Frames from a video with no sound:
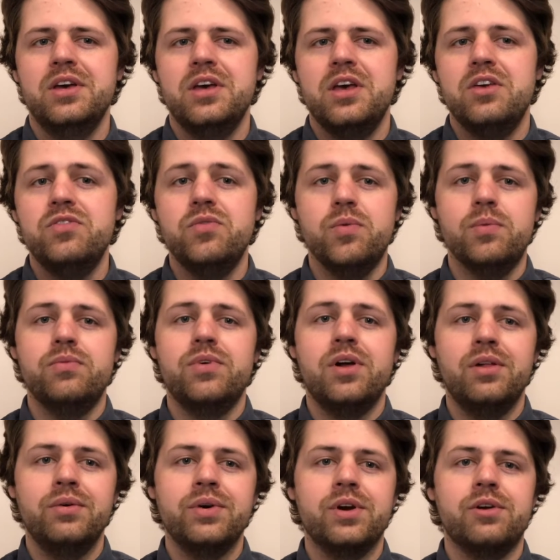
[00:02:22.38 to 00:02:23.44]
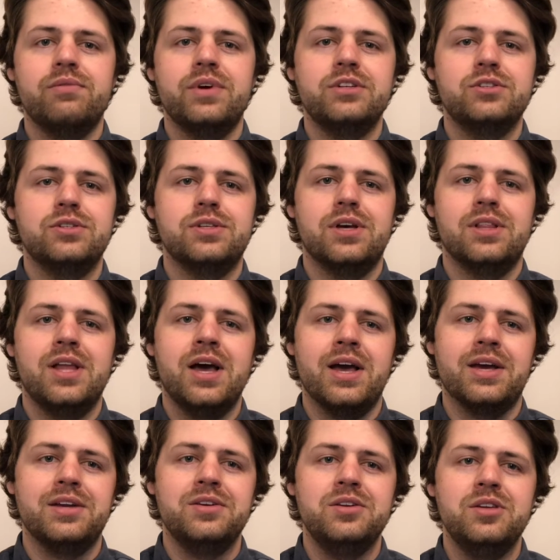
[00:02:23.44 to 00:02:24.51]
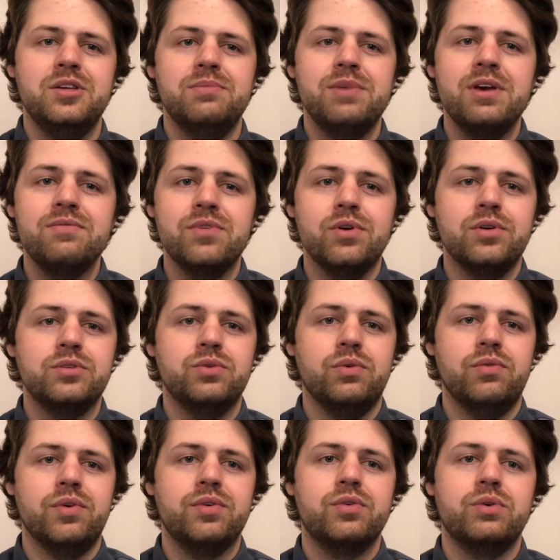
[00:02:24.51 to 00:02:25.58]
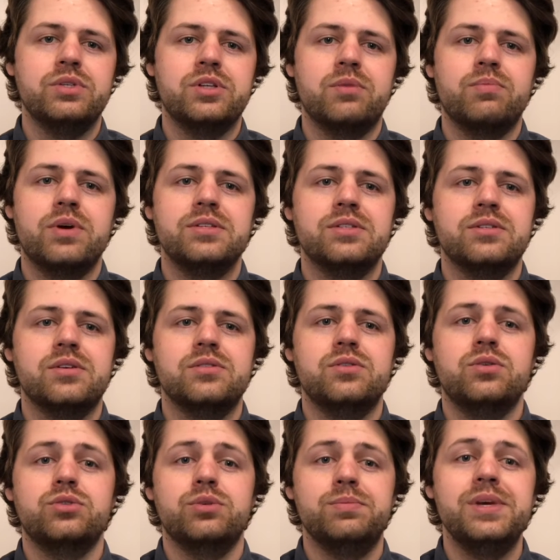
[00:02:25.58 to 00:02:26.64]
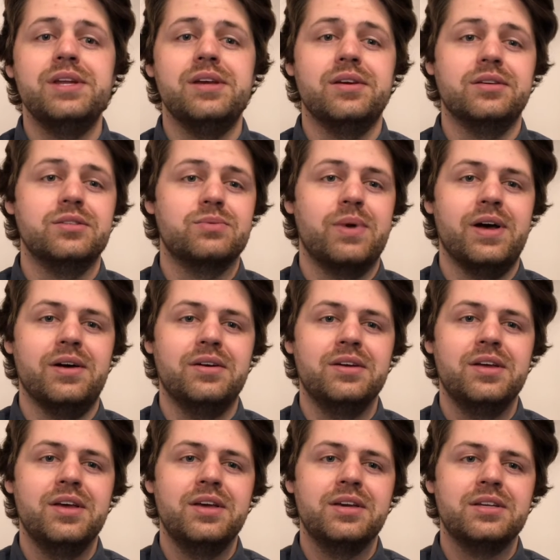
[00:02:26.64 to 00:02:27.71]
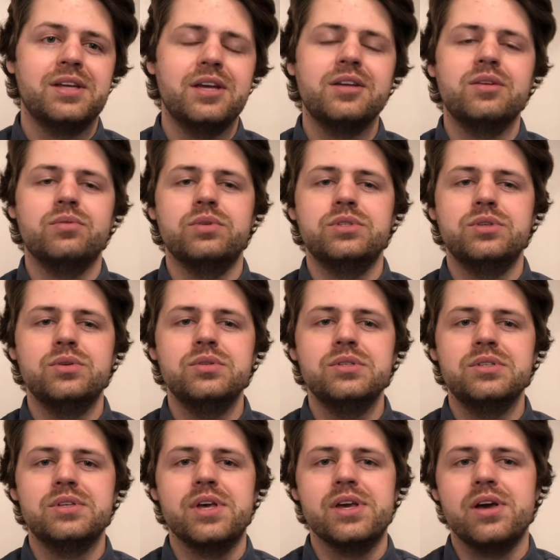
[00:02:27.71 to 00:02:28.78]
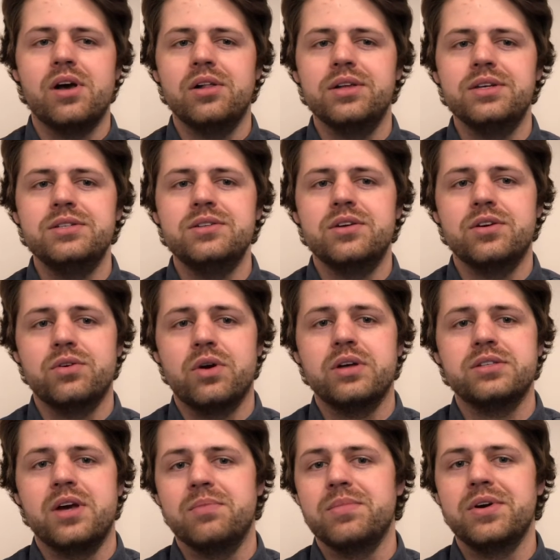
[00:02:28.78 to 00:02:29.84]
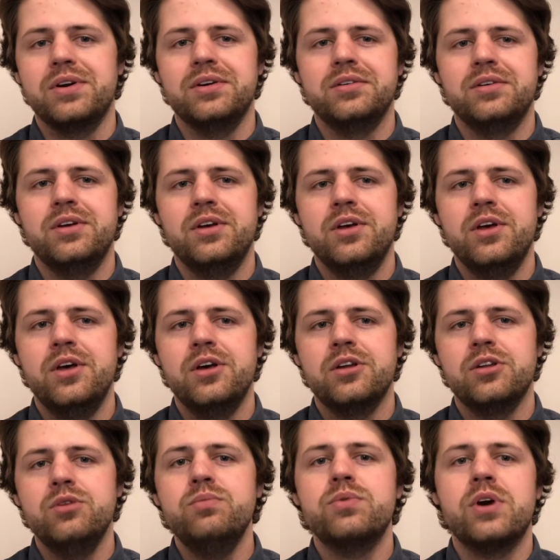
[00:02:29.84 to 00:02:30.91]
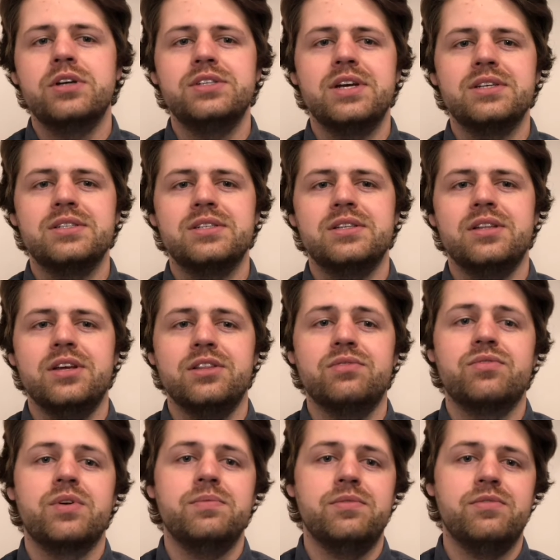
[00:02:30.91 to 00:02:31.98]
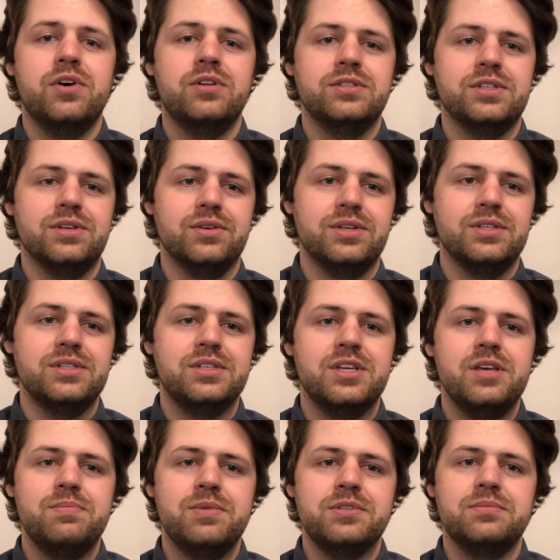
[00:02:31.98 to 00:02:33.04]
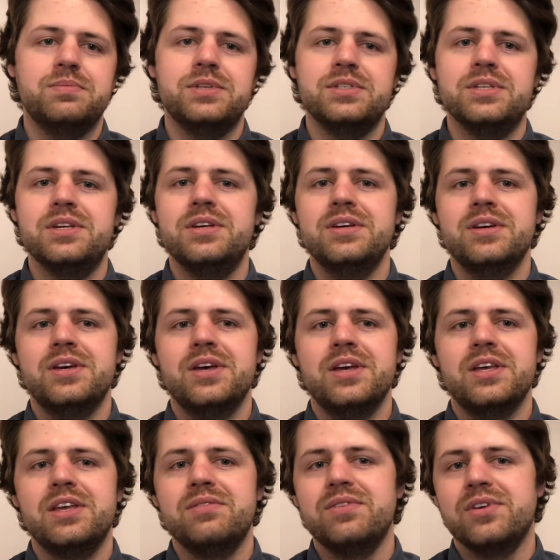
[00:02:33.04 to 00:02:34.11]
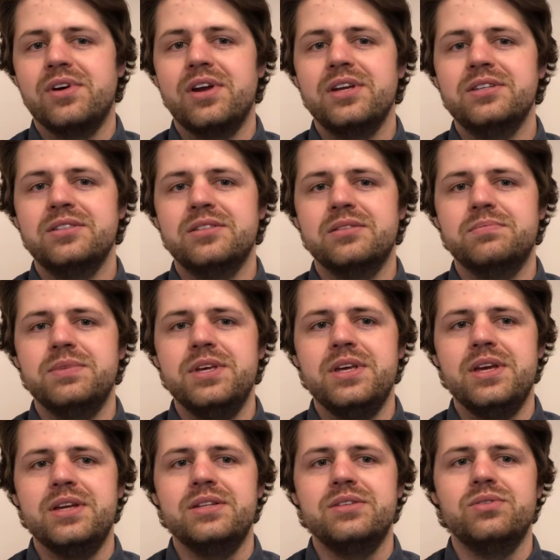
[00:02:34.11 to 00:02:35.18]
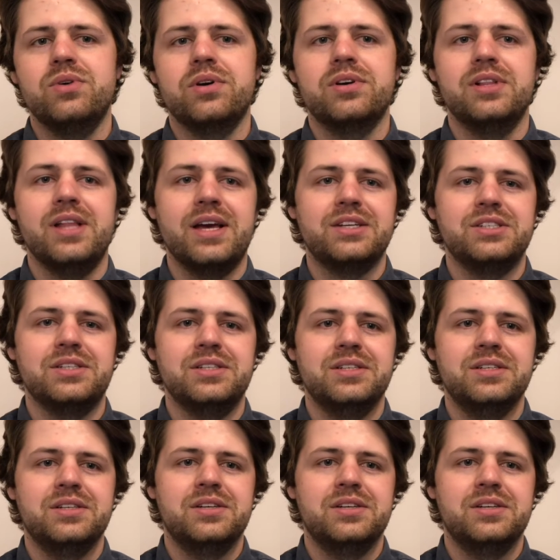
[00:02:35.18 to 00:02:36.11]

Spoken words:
If you've been following our ventures online, you may have noticed we've increased our presence on social media as well, connecting with students and colleagues across Humber. New projects like the From the Vault series keep us busy, giving audiences a peek into our collection.